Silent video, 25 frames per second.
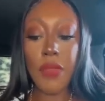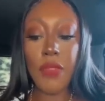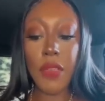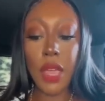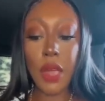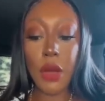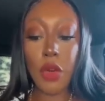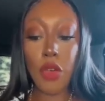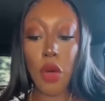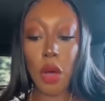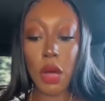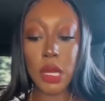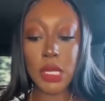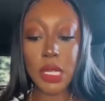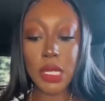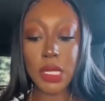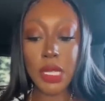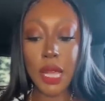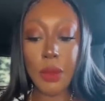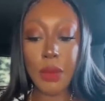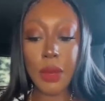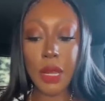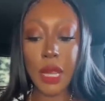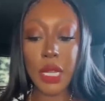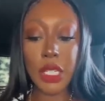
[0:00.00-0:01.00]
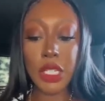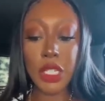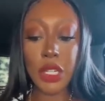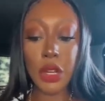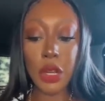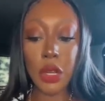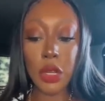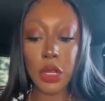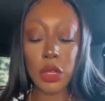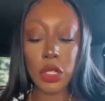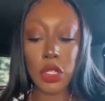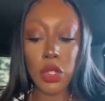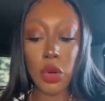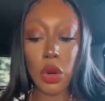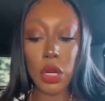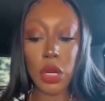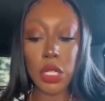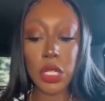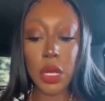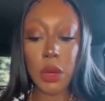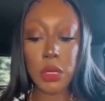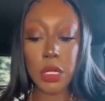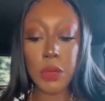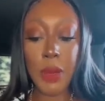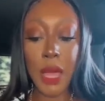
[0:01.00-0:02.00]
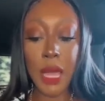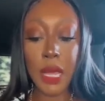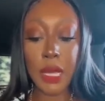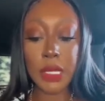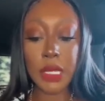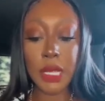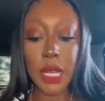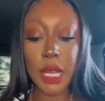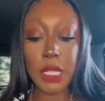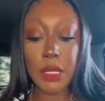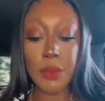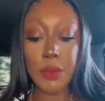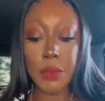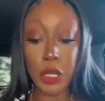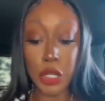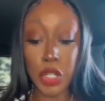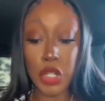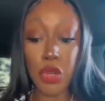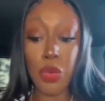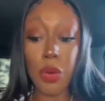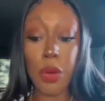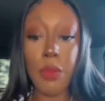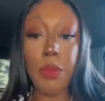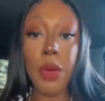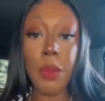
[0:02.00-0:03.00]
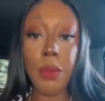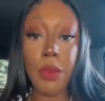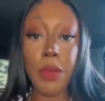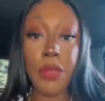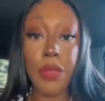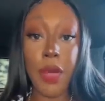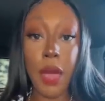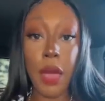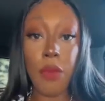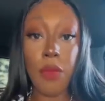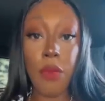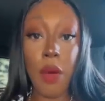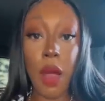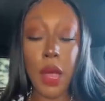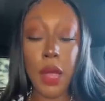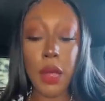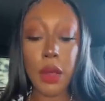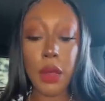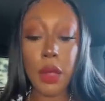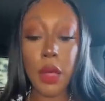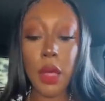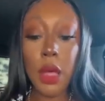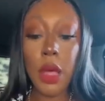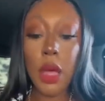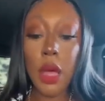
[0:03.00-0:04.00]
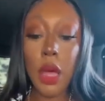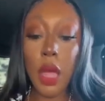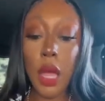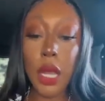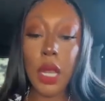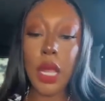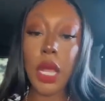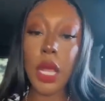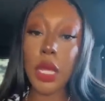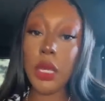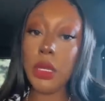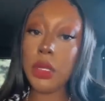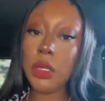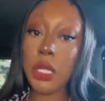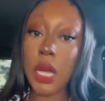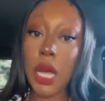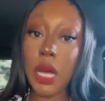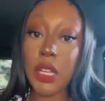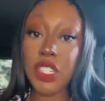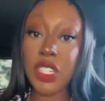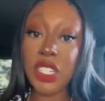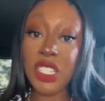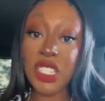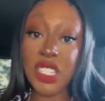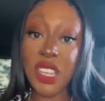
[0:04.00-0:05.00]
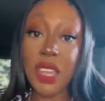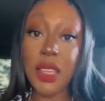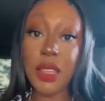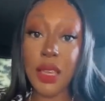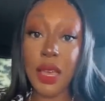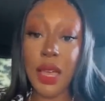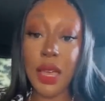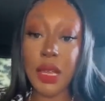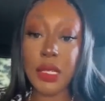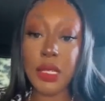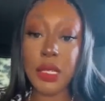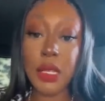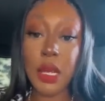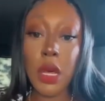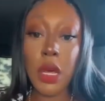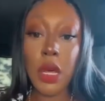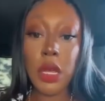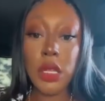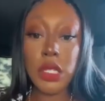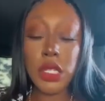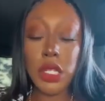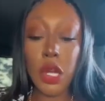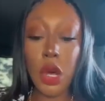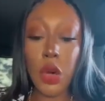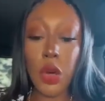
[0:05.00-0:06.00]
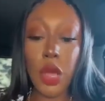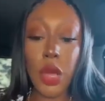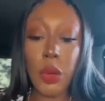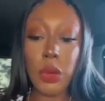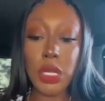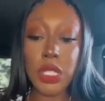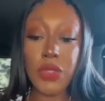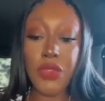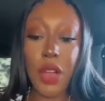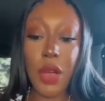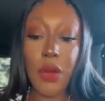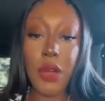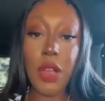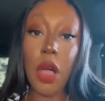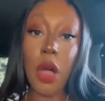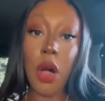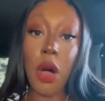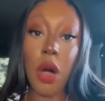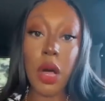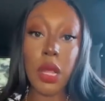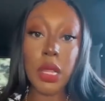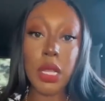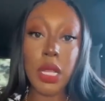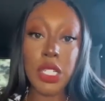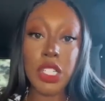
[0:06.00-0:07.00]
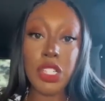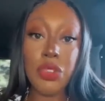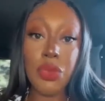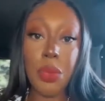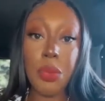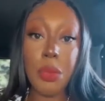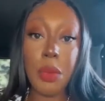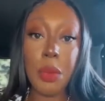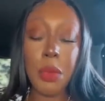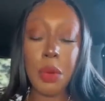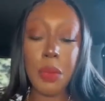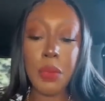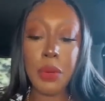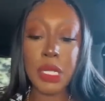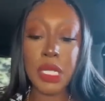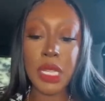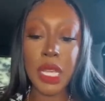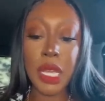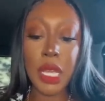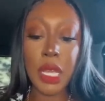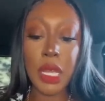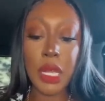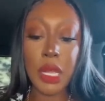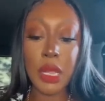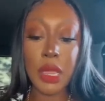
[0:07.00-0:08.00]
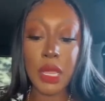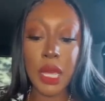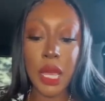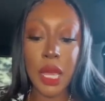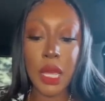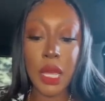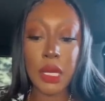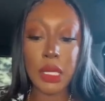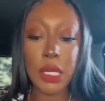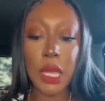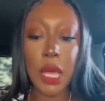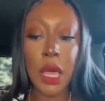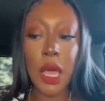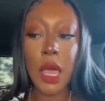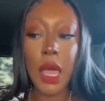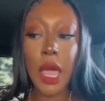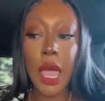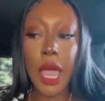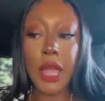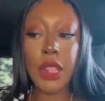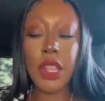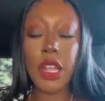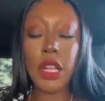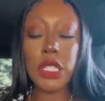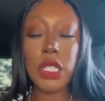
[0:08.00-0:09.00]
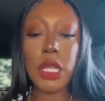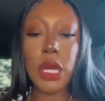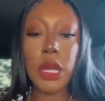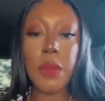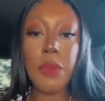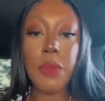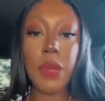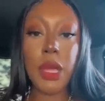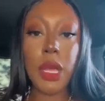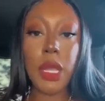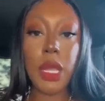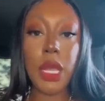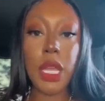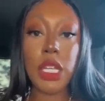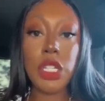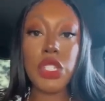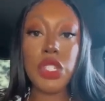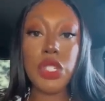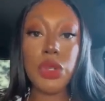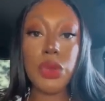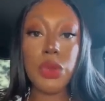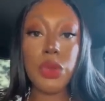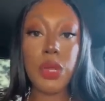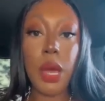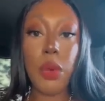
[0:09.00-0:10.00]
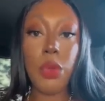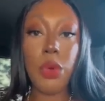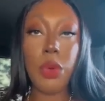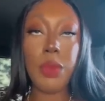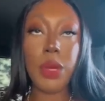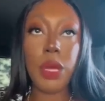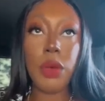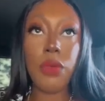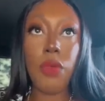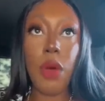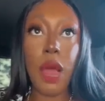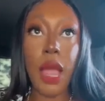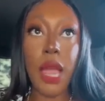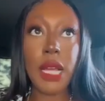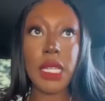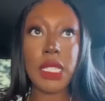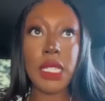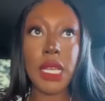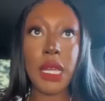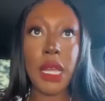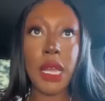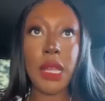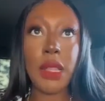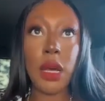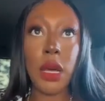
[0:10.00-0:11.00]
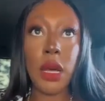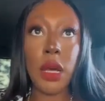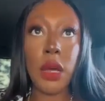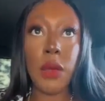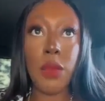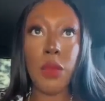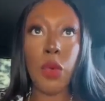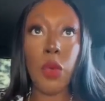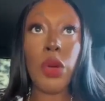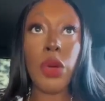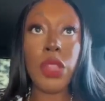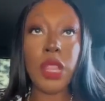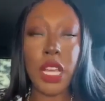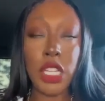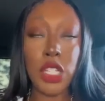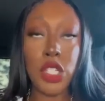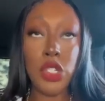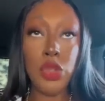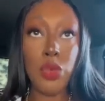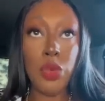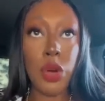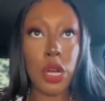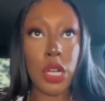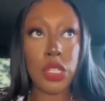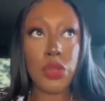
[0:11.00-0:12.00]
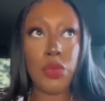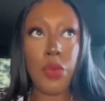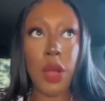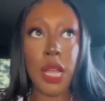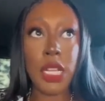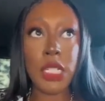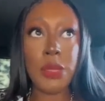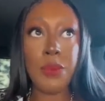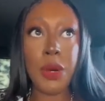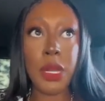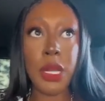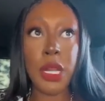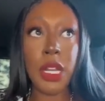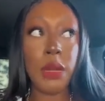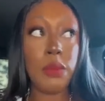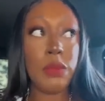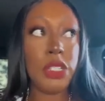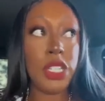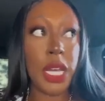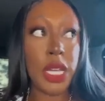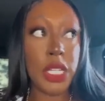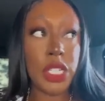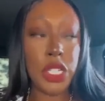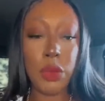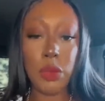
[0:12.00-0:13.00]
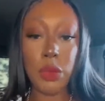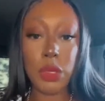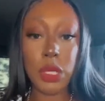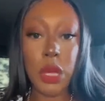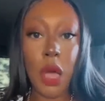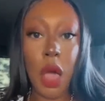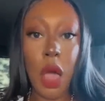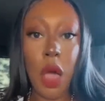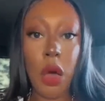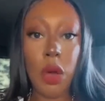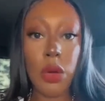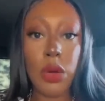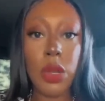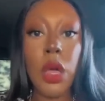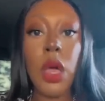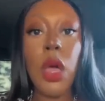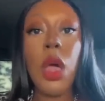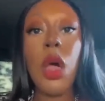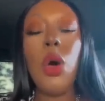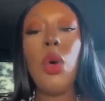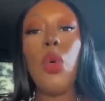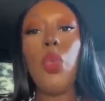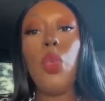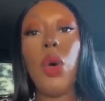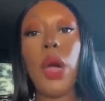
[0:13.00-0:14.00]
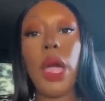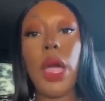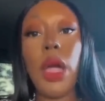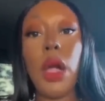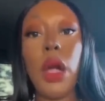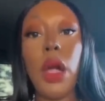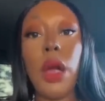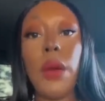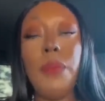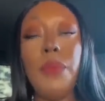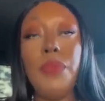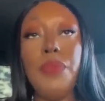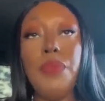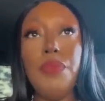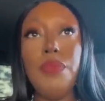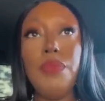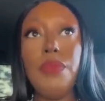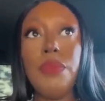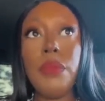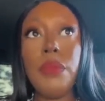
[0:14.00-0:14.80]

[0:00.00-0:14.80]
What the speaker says: And then cross-examination, George comes back and says, but you remember that, right? And then she said, yes. So it was very odd that she remembered particular things. And there's going to be an issue that will be raised, or the issue was raised, but an objection was called, where